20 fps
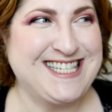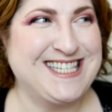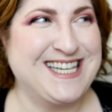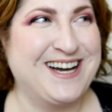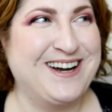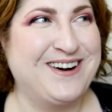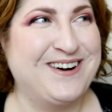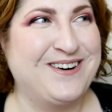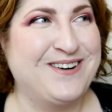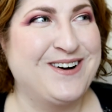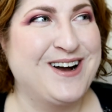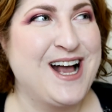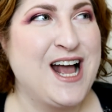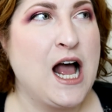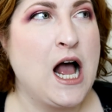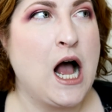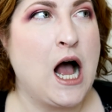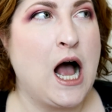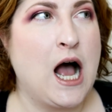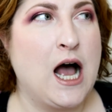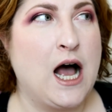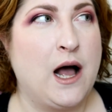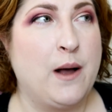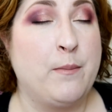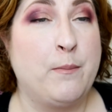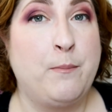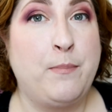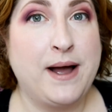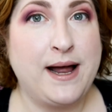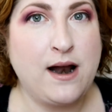So,
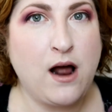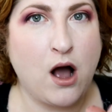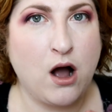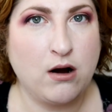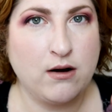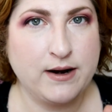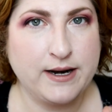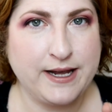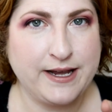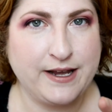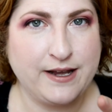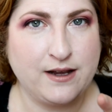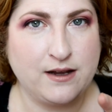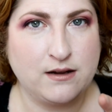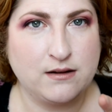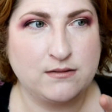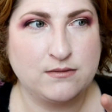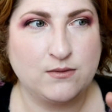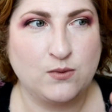um, but already,